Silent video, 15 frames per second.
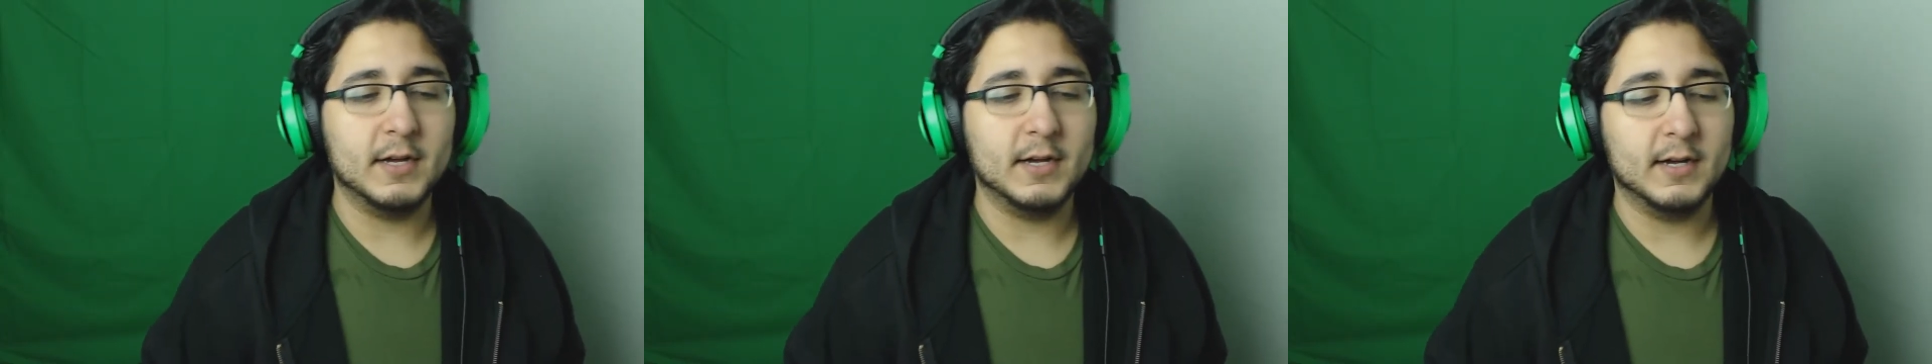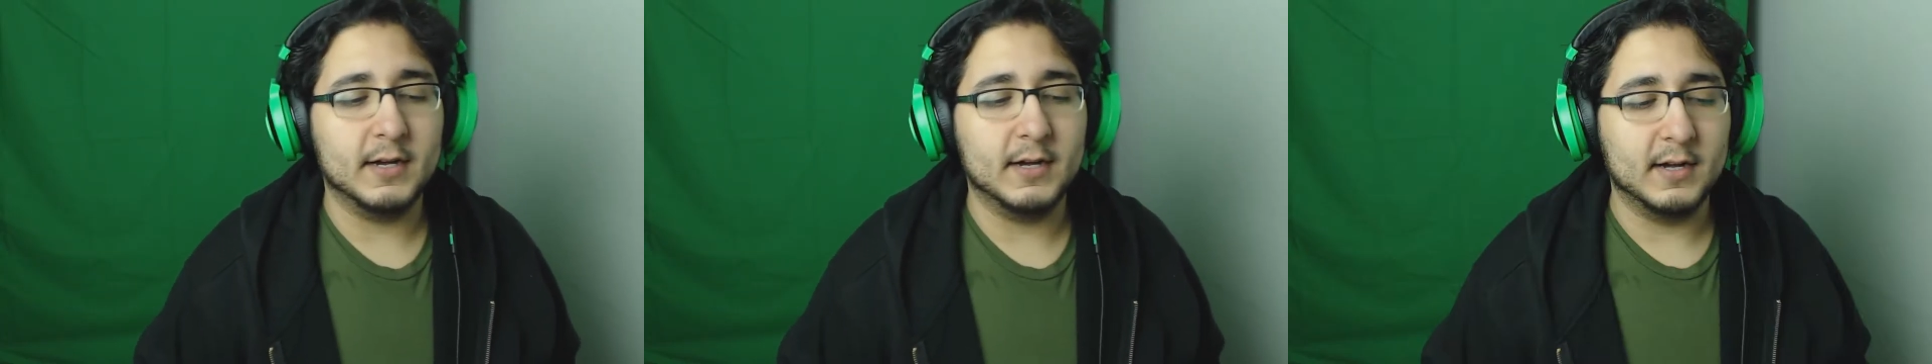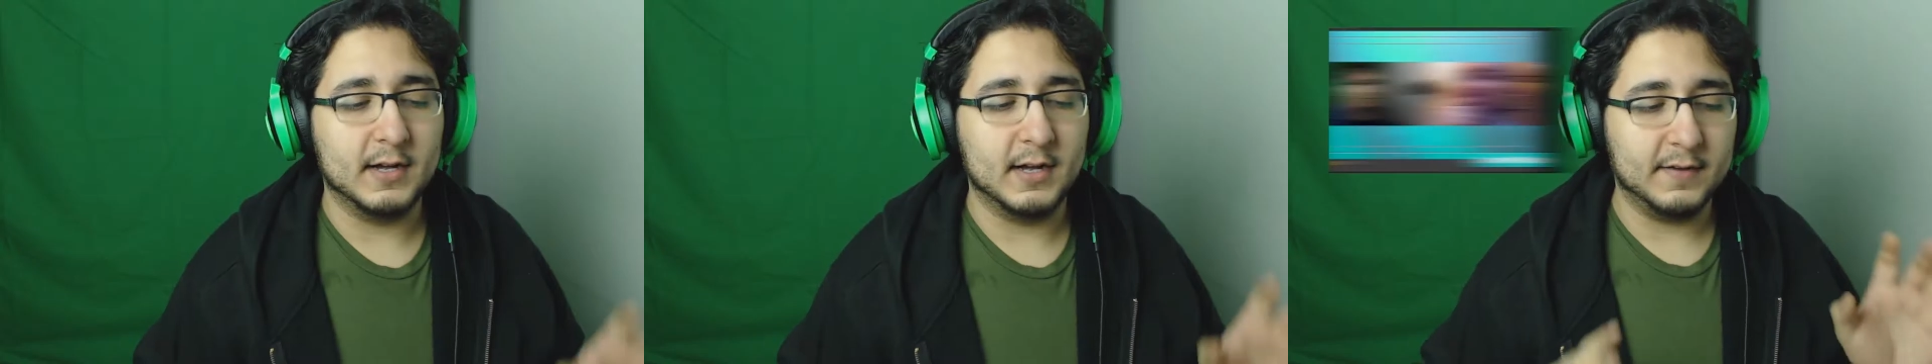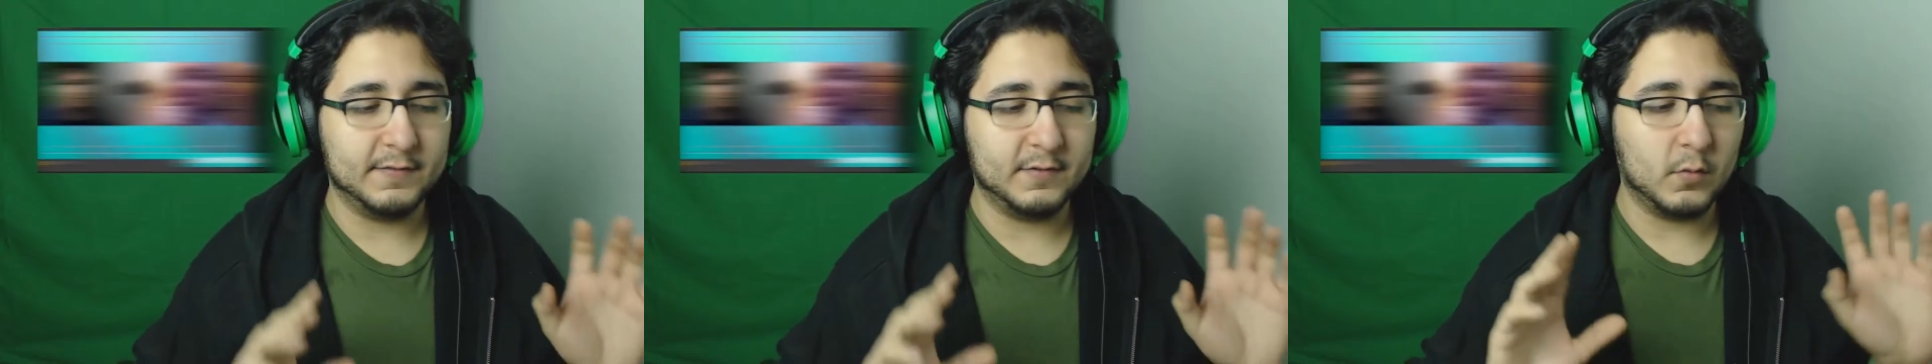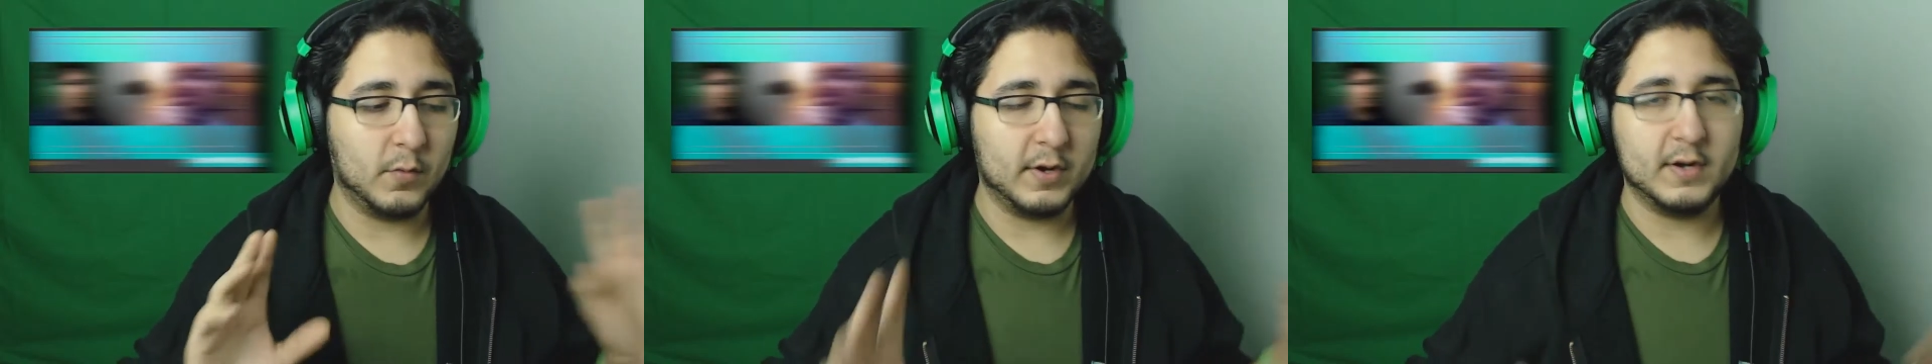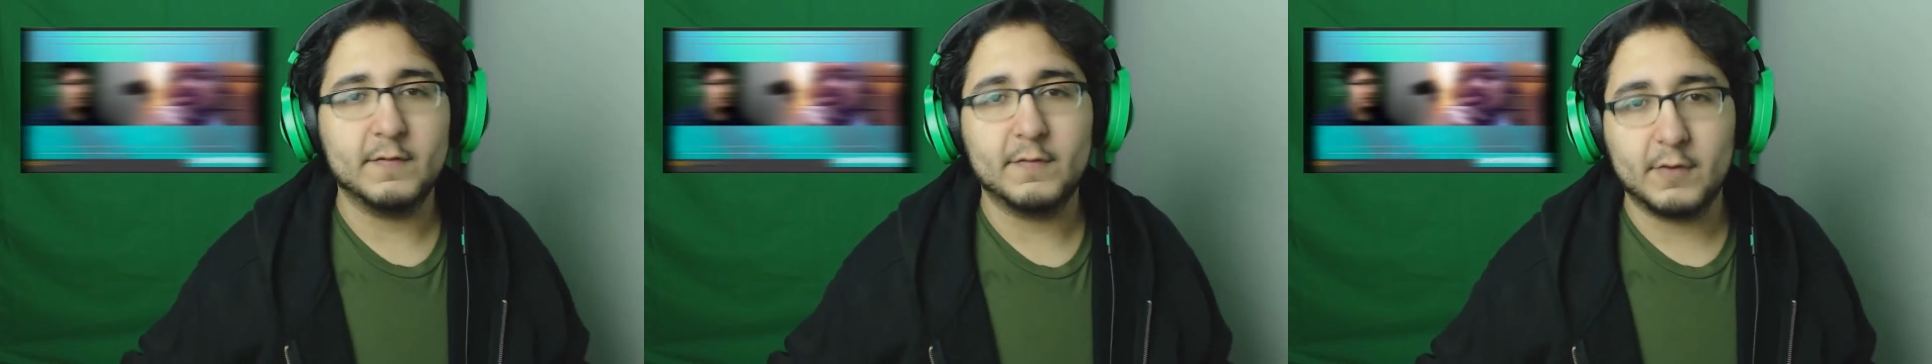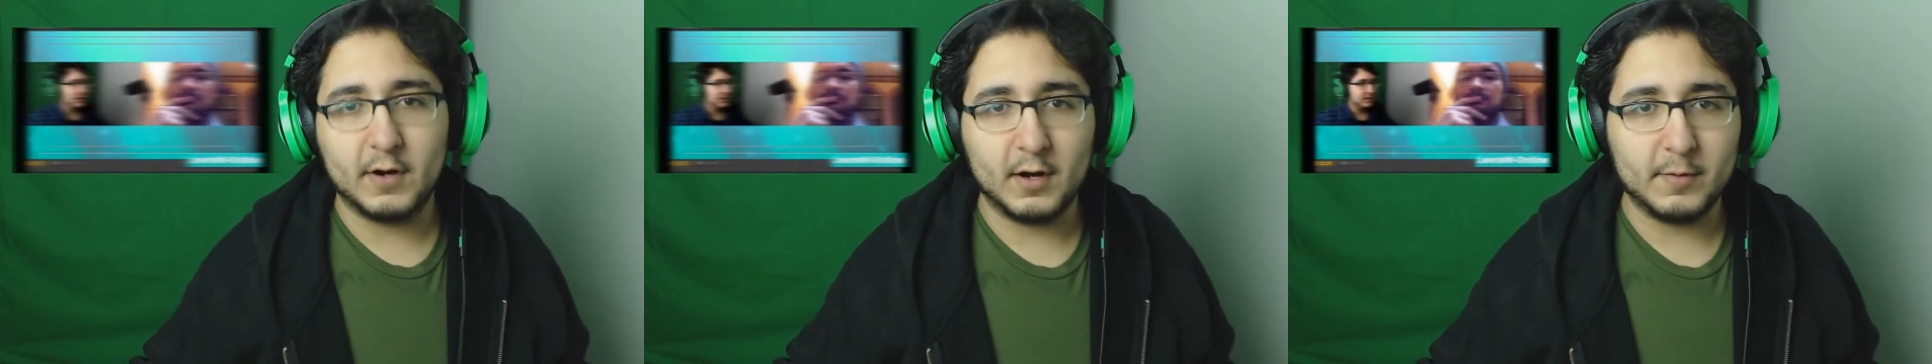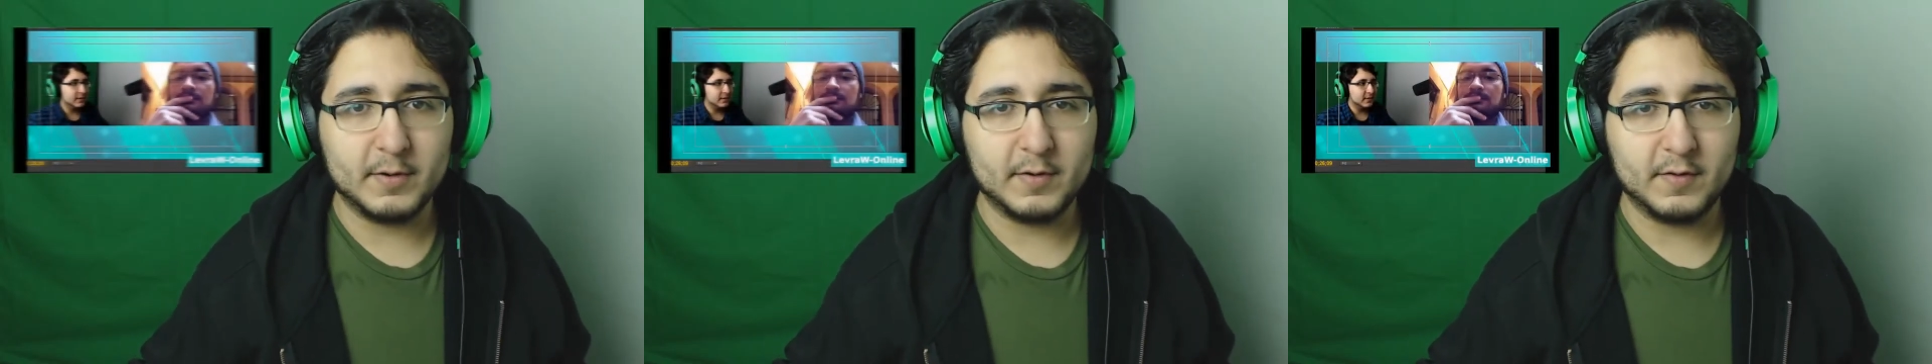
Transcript: After waiting for a little